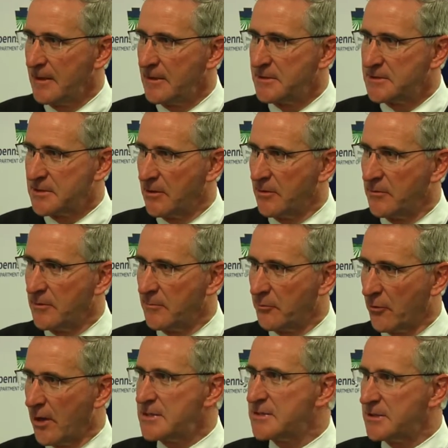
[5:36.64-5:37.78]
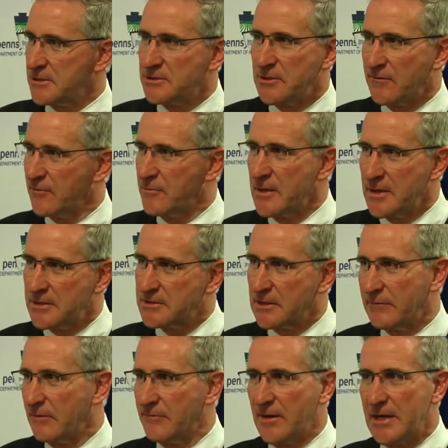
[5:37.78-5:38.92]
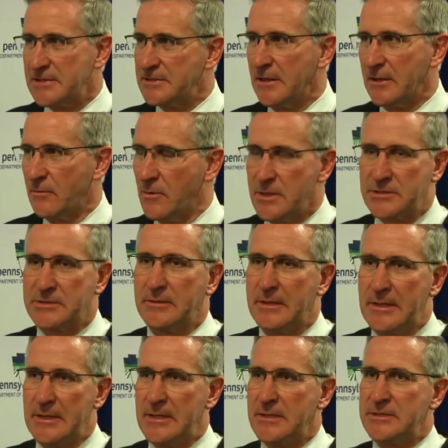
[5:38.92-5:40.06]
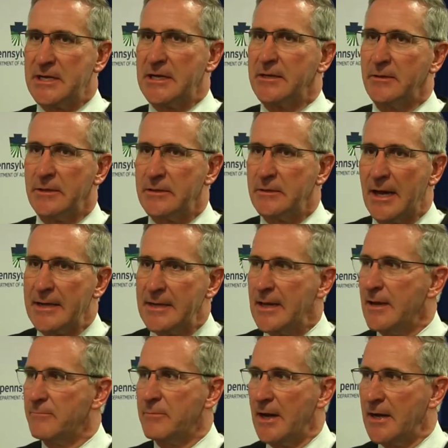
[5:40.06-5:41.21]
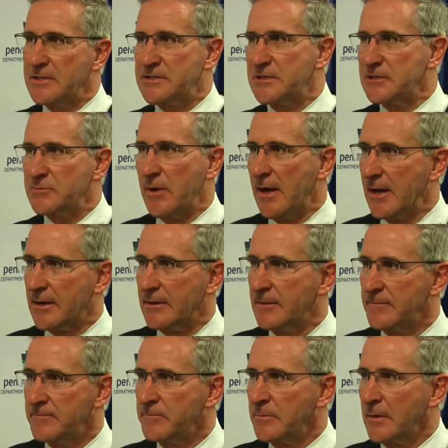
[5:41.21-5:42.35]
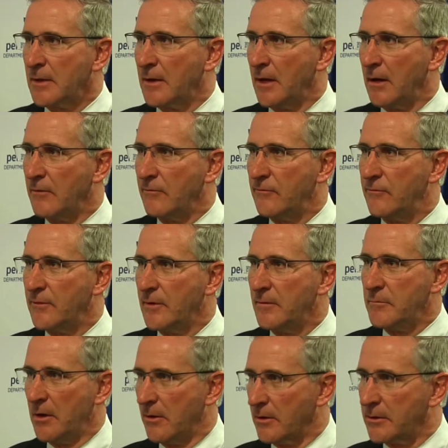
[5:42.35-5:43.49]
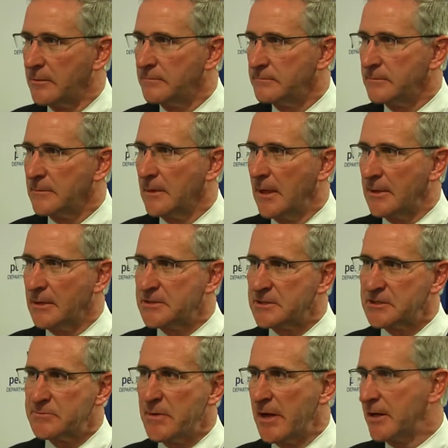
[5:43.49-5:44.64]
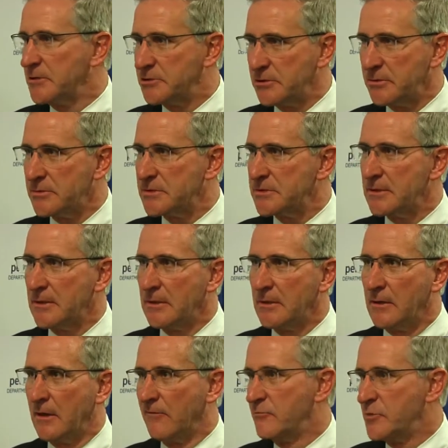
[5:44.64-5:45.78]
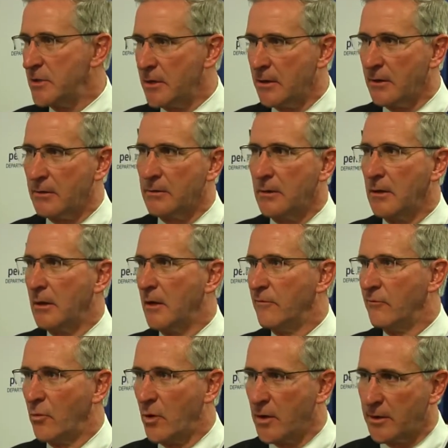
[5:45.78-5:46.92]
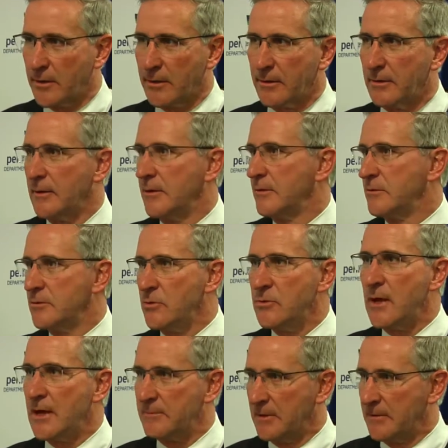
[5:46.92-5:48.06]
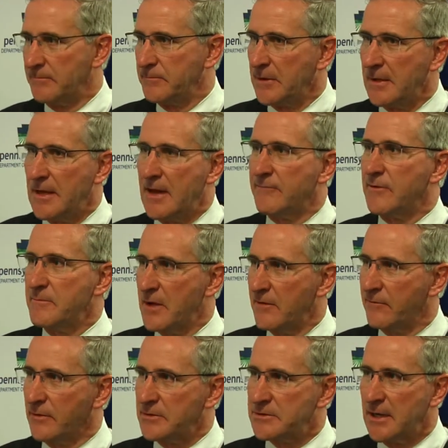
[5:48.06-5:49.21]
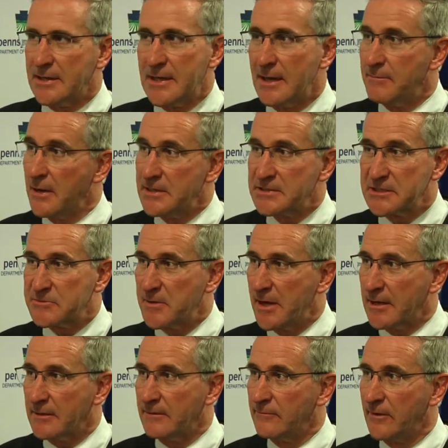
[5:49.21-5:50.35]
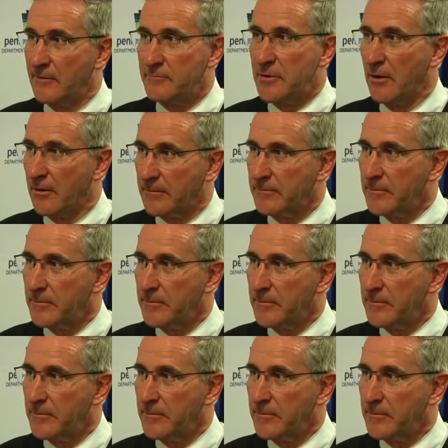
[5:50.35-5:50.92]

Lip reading: So the price issue for me is sort of a fascinating question. Secondly, I can't buy a 6-pack of milk. I can get a 6-pack of juice, of beer, of water, you name it. Every beverage. I can't buy a 6-pack of milk.